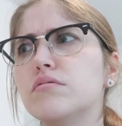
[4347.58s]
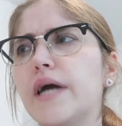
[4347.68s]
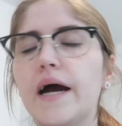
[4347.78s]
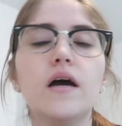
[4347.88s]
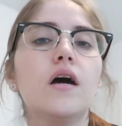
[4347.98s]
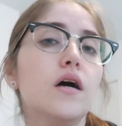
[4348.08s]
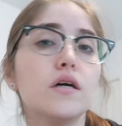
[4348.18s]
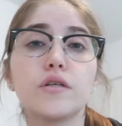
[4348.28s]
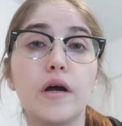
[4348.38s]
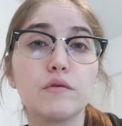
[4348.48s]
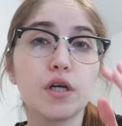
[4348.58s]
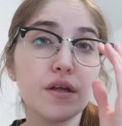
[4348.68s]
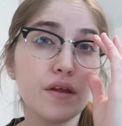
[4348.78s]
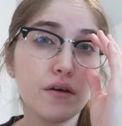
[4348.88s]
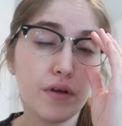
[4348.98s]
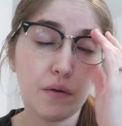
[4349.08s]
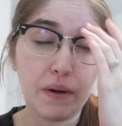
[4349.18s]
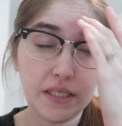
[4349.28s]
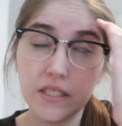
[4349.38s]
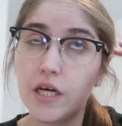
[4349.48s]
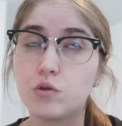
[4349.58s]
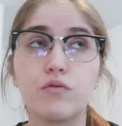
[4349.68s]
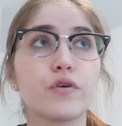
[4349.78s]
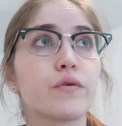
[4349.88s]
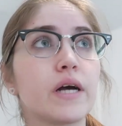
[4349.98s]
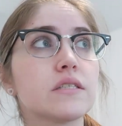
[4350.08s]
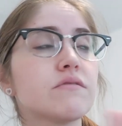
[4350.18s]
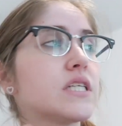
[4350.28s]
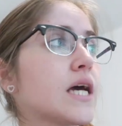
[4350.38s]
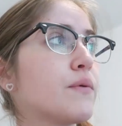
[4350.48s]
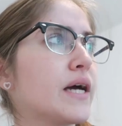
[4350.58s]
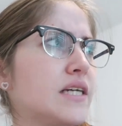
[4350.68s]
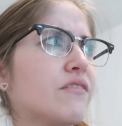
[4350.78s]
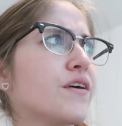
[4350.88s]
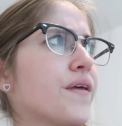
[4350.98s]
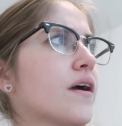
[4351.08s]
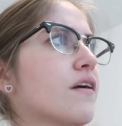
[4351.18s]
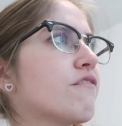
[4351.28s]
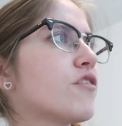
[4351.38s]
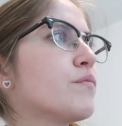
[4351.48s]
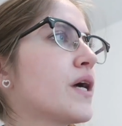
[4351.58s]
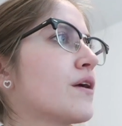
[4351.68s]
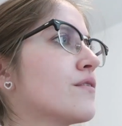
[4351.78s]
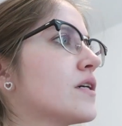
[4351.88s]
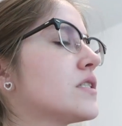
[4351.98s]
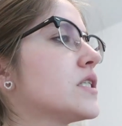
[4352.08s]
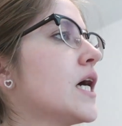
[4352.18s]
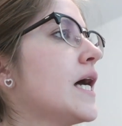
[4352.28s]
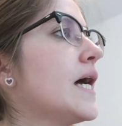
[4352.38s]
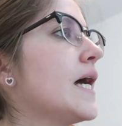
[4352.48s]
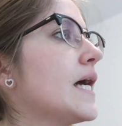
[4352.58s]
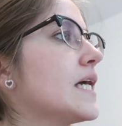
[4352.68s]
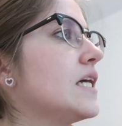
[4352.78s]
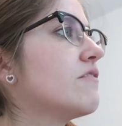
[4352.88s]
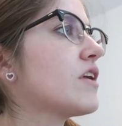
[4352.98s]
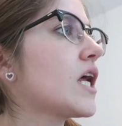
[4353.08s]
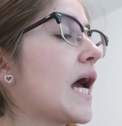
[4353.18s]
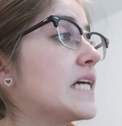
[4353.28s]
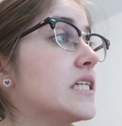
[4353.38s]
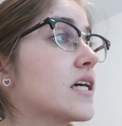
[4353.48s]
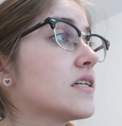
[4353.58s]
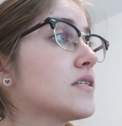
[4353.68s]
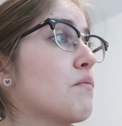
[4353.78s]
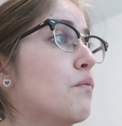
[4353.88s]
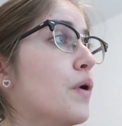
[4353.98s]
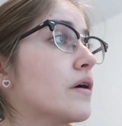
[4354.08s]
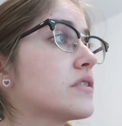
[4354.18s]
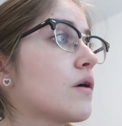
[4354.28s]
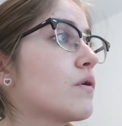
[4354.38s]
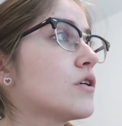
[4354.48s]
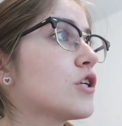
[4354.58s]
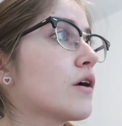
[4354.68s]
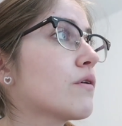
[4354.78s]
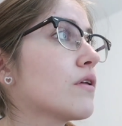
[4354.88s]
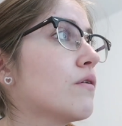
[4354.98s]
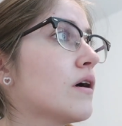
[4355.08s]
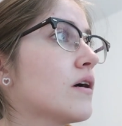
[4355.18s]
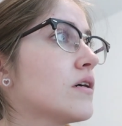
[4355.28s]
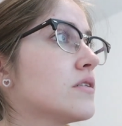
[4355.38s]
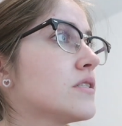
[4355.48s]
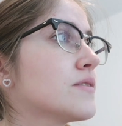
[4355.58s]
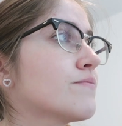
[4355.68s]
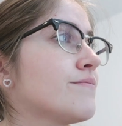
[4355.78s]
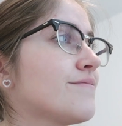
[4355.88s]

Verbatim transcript: Yeah. Sorry, I'm trying to think of like my schedule for the rest of today, but I definitely think I can film later this evening. I did get some books I wanna share with you guys.